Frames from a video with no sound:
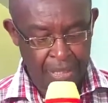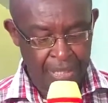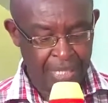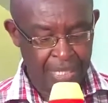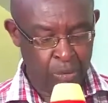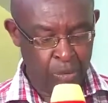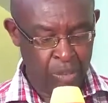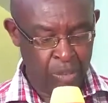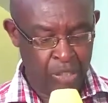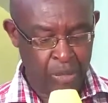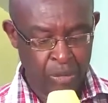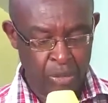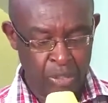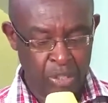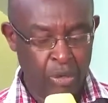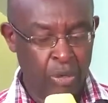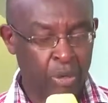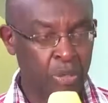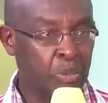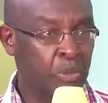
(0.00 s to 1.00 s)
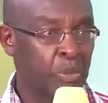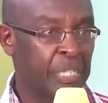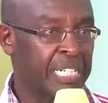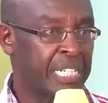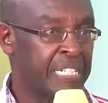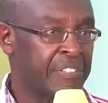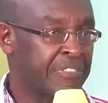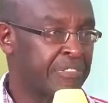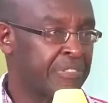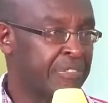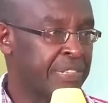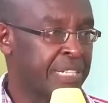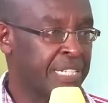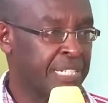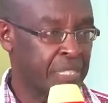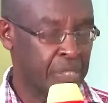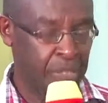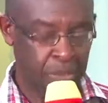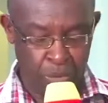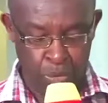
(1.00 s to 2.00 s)
The good Lord also gave
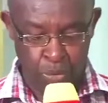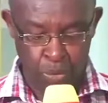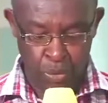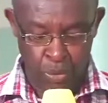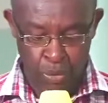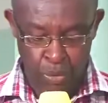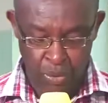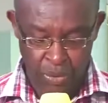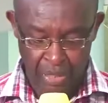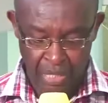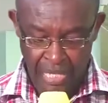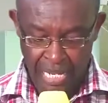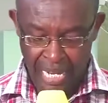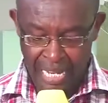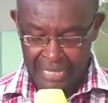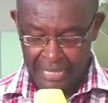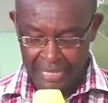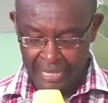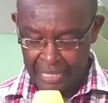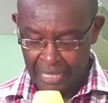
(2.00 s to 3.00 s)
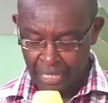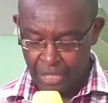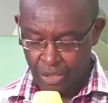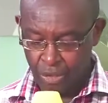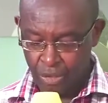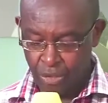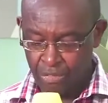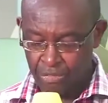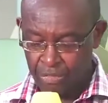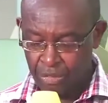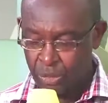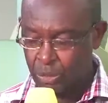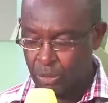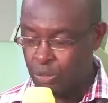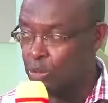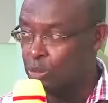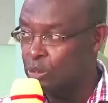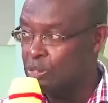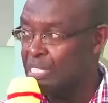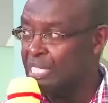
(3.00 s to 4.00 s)
the two a list of
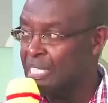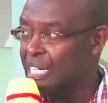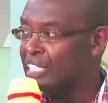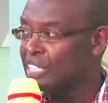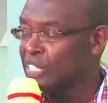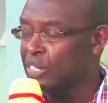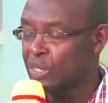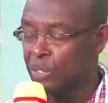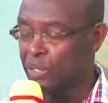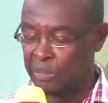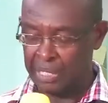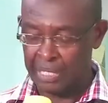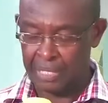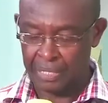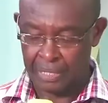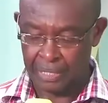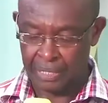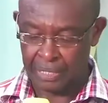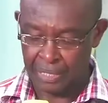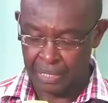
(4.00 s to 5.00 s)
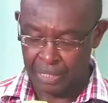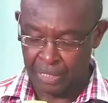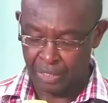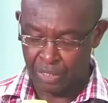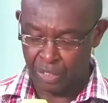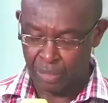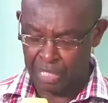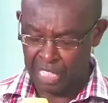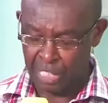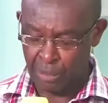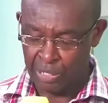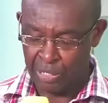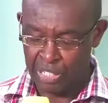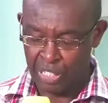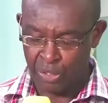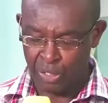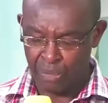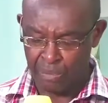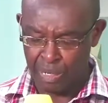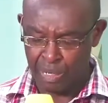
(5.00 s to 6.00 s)
do's and don'ts. You might wish
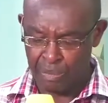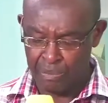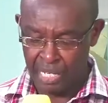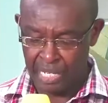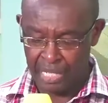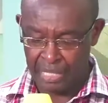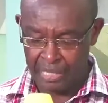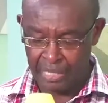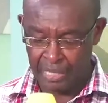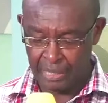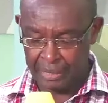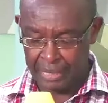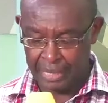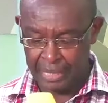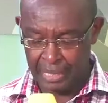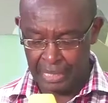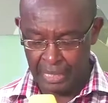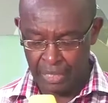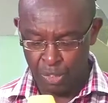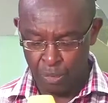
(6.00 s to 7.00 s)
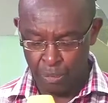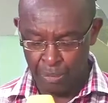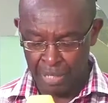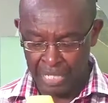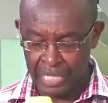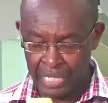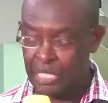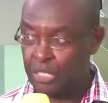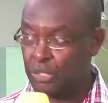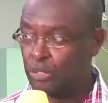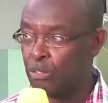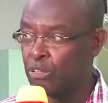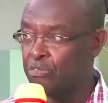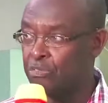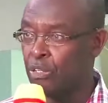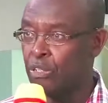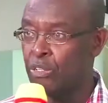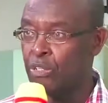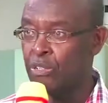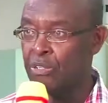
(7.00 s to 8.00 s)
to remember, he said, you may eat of
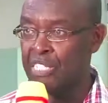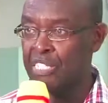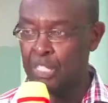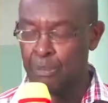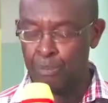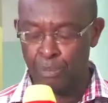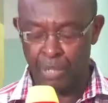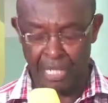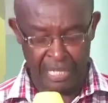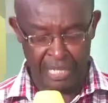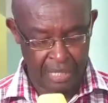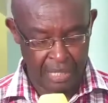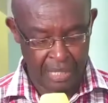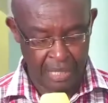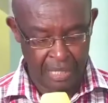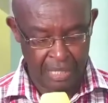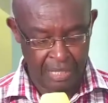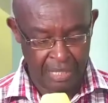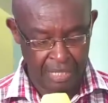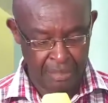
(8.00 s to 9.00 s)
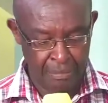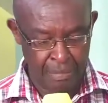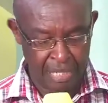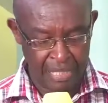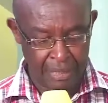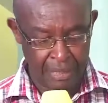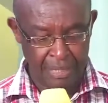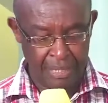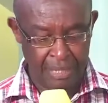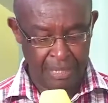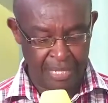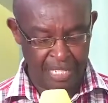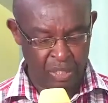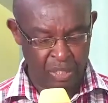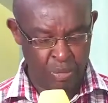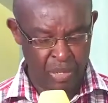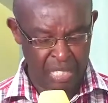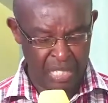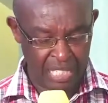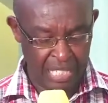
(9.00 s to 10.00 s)
all these plants, but
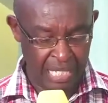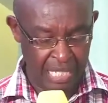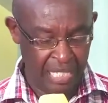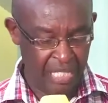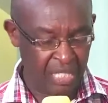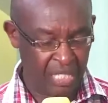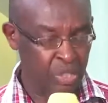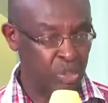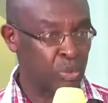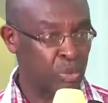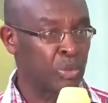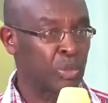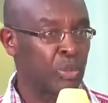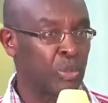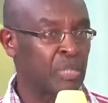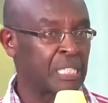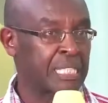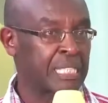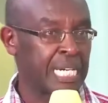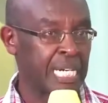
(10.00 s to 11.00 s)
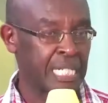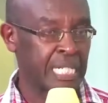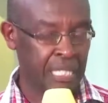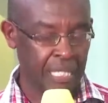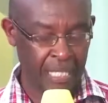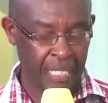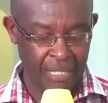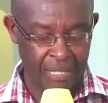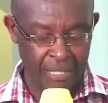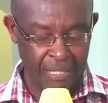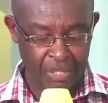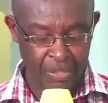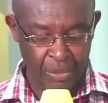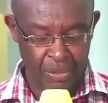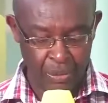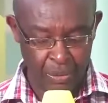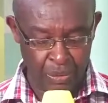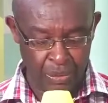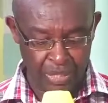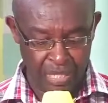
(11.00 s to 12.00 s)
this one here do not touch.
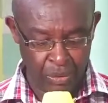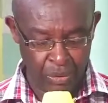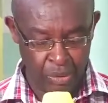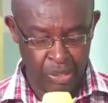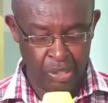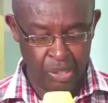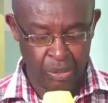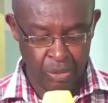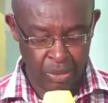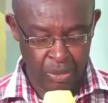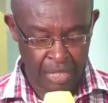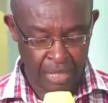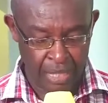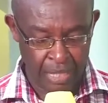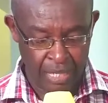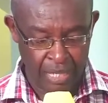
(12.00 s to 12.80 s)
So the good Lord